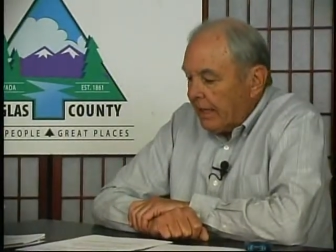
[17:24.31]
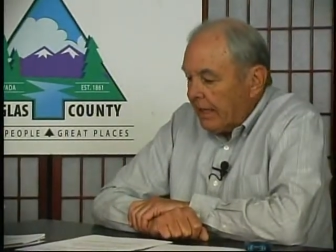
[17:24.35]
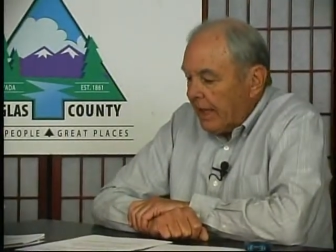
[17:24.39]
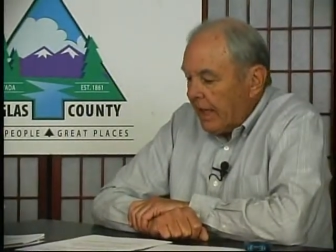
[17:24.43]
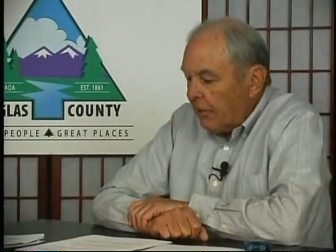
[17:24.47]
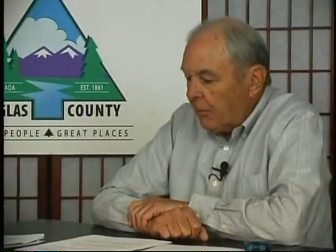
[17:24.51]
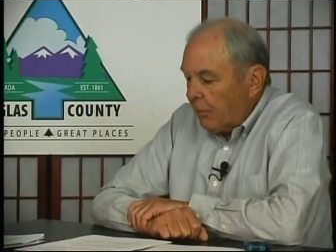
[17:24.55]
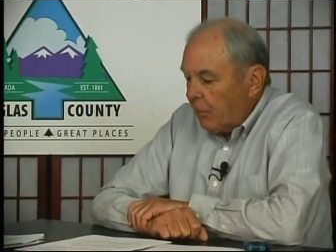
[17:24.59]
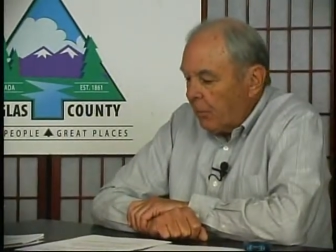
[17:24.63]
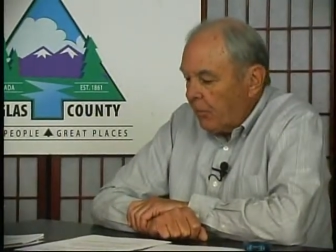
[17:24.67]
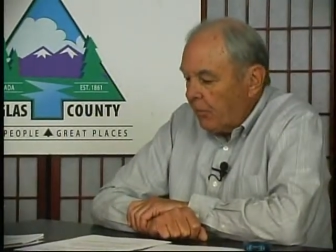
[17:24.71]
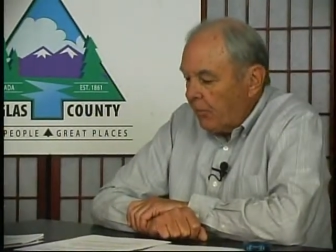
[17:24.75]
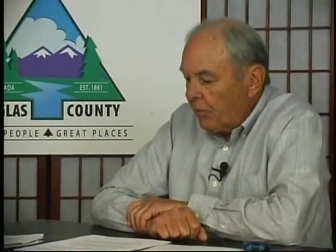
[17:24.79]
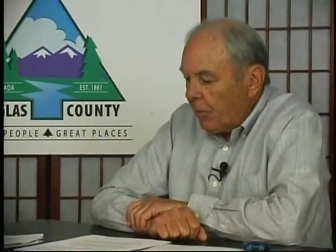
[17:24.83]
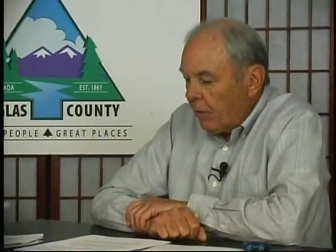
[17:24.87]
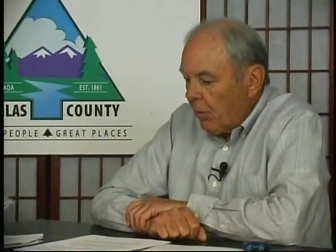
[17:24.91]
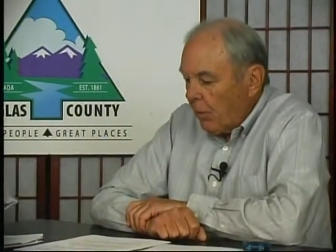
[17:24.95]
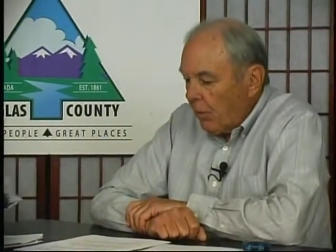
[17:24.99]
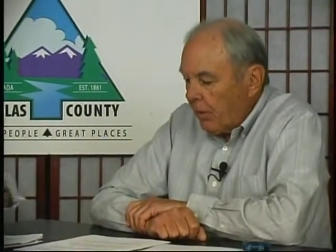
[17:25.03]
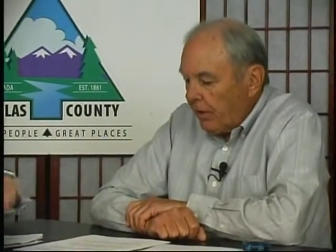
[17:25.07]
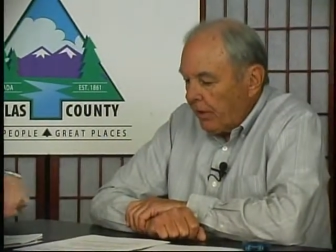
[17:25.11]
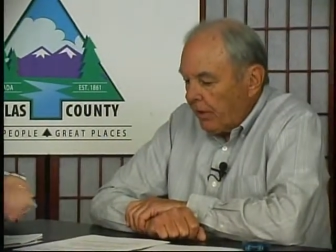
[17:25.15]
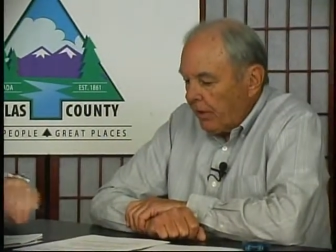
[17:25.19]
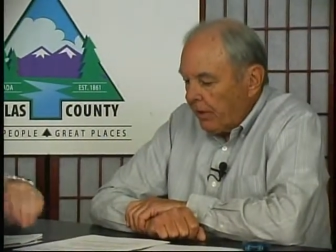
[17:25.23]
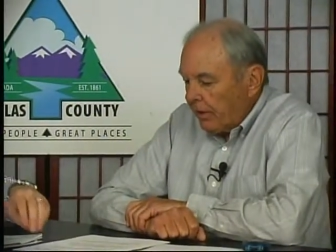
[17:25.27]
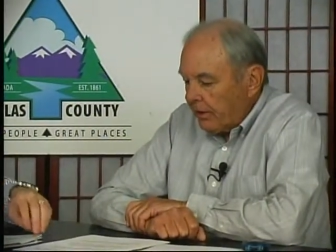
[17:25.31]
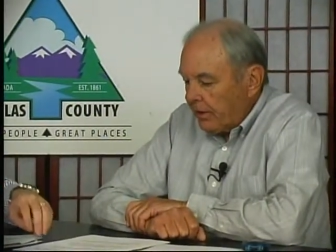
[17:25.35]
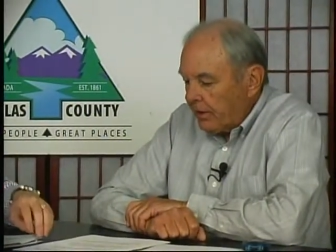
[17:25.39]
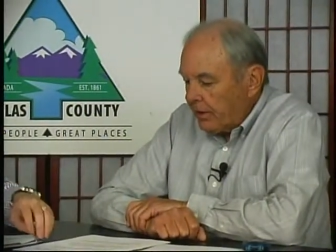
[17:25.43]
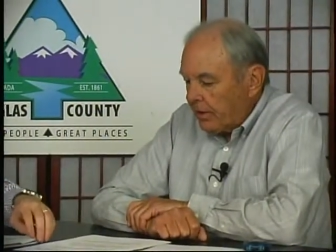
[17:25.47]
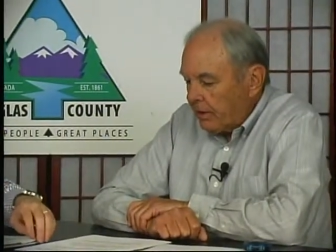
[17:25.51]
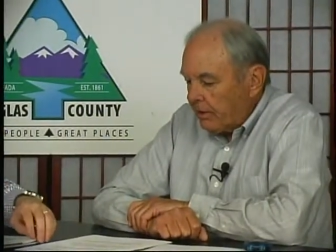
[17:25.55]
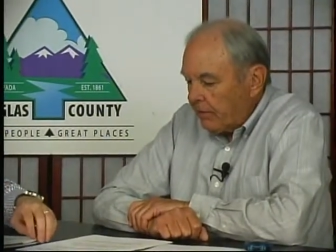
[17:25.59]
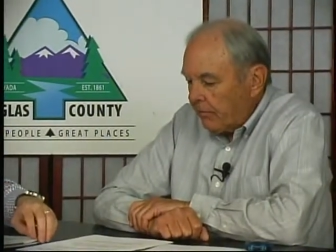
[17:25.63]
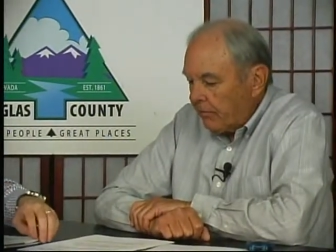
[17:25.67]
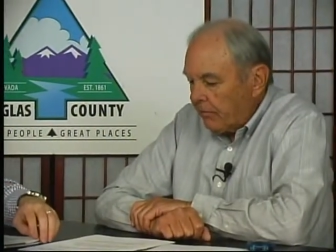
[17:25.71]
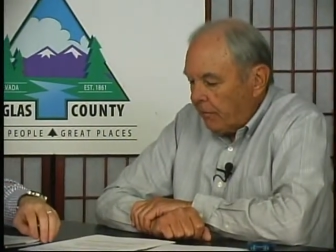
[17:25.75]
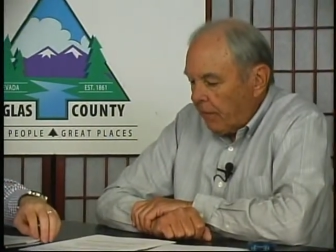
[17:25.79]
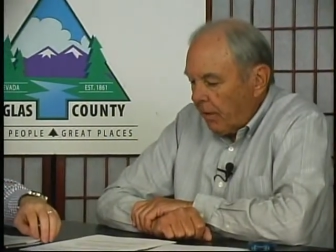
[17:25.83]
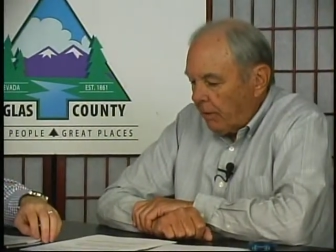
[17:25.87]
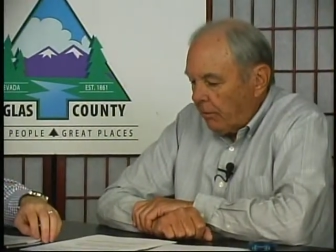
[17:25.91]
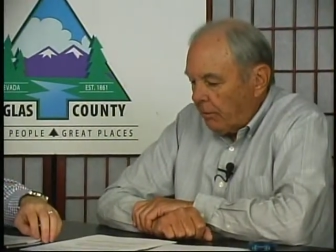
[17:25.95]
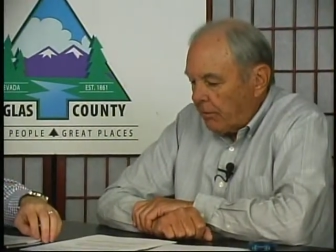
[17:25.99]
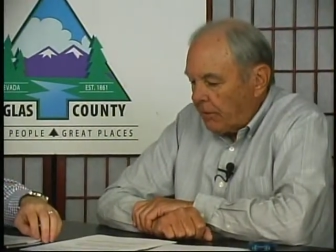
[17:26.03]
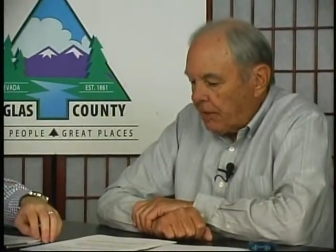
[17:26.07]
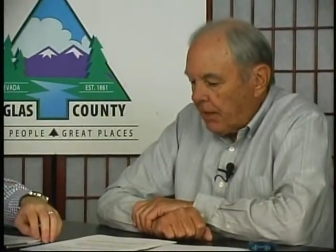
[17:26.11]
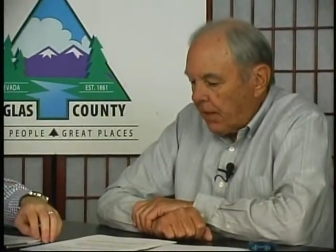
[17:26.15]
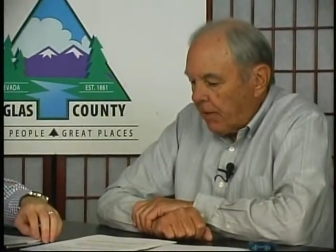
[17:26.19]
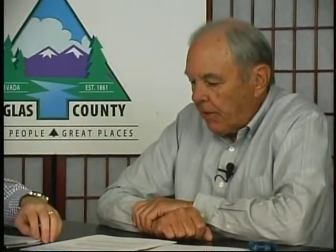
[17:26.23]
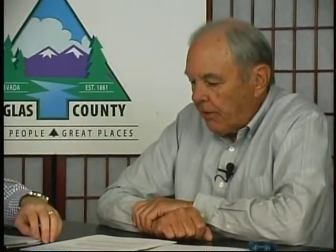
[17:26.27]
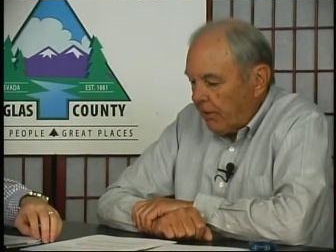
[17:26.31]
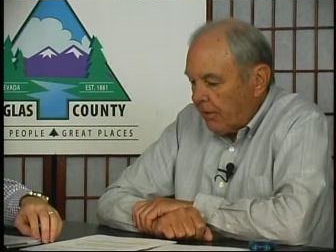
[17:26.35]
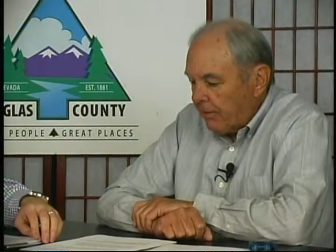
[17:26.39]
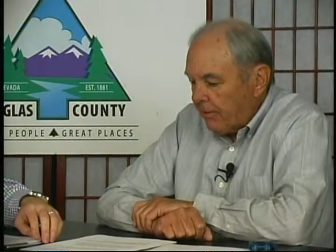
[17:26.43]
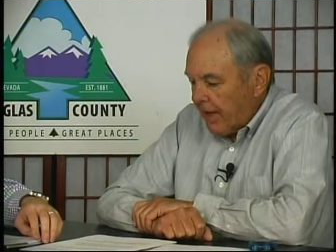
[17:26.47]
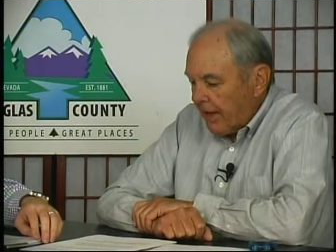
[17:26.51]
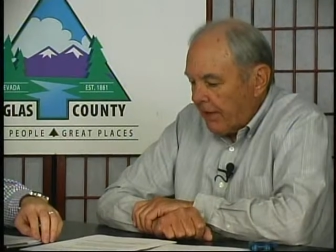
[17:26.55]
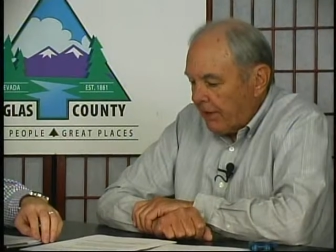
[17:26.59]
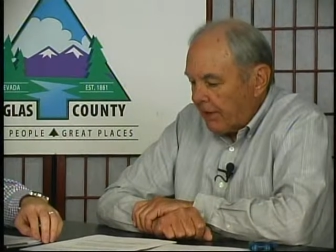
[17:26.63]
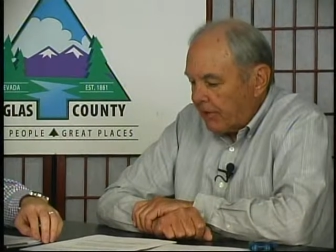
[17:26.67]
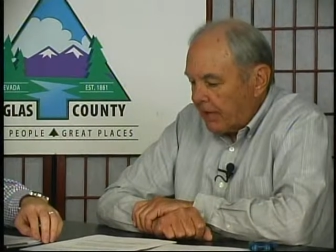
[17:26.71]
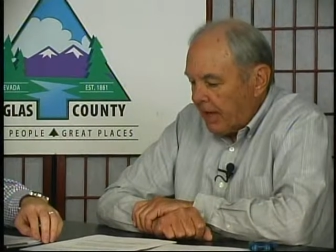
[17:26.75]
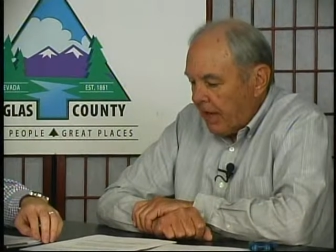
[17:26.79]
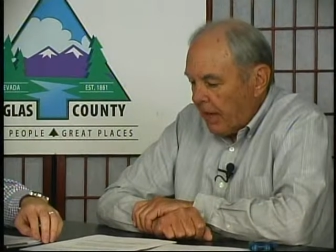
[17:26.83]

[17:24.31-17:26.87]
they approved an ordinance from Sierra Nevada